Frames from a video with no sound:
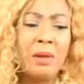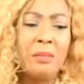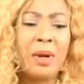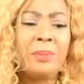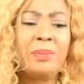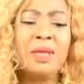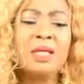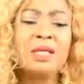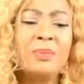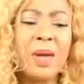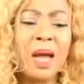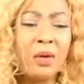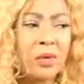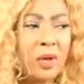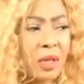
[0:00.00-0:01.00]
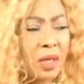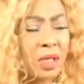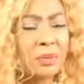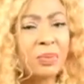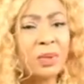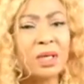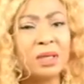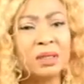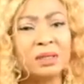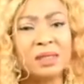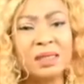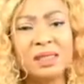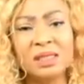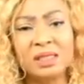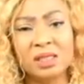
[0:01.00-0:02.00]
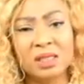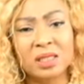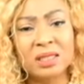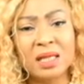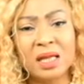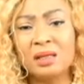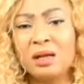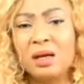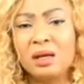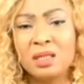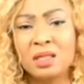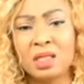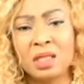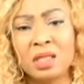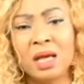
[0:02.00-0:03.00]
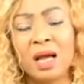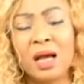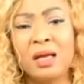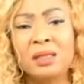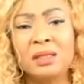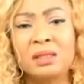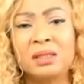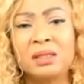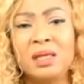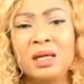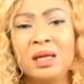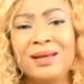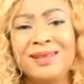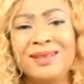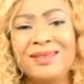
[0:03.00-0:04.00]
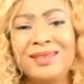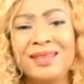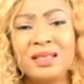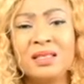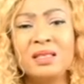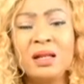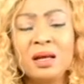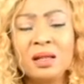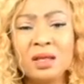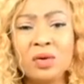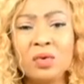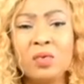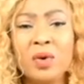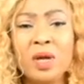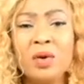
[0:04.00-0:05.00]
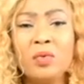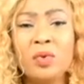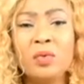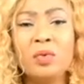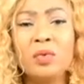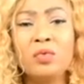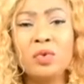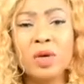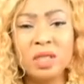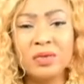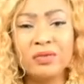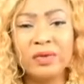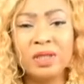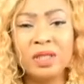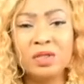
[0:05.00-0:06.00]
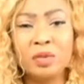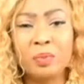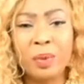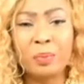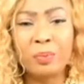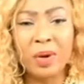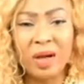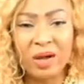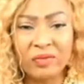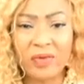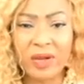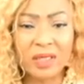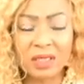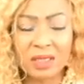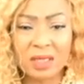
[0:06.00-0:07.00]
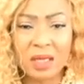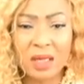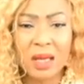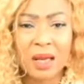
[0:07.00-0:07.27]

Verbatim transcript: But please bear with us, because this is just technology, and there's nothing we will wish for it to be perfect,